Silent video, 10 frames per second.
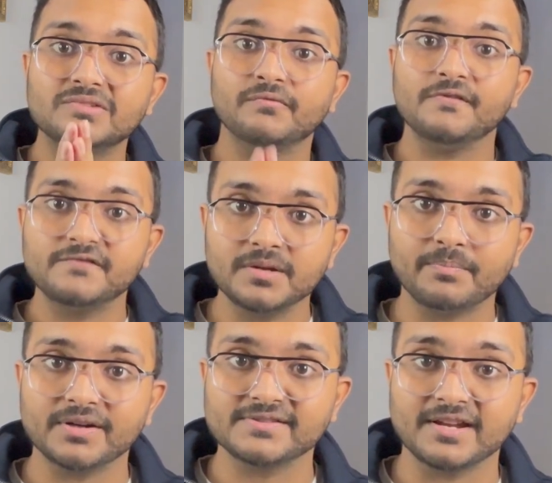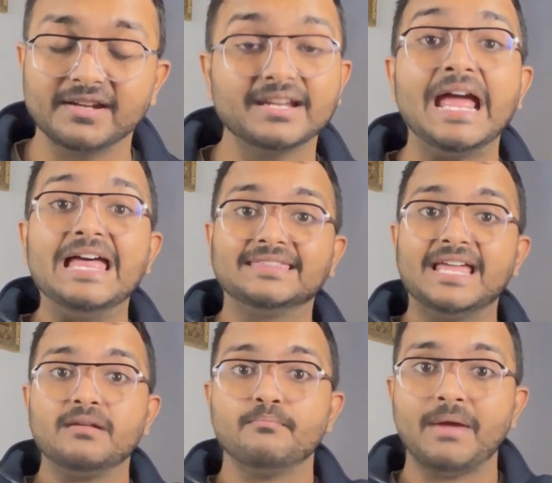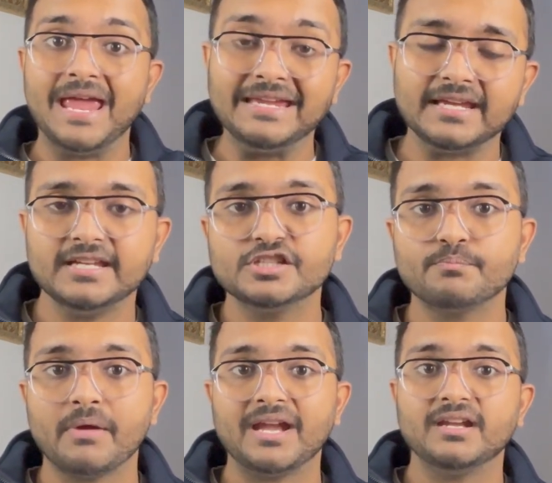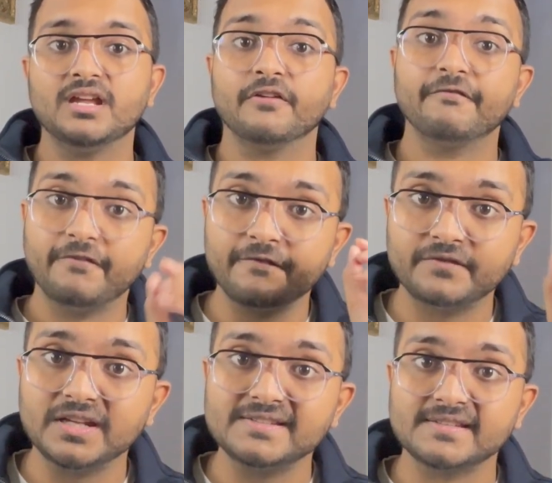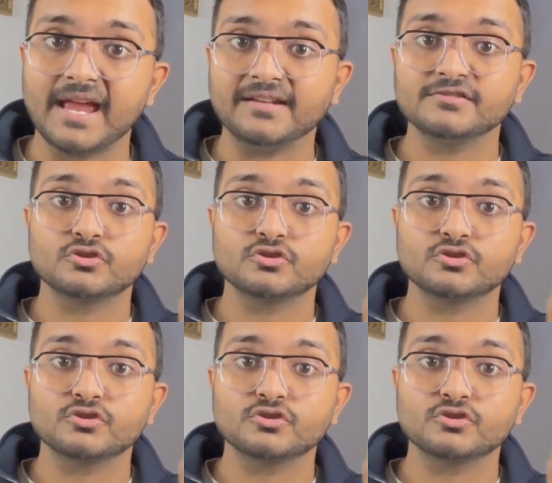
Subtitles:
50%, then bank is spending 50 cents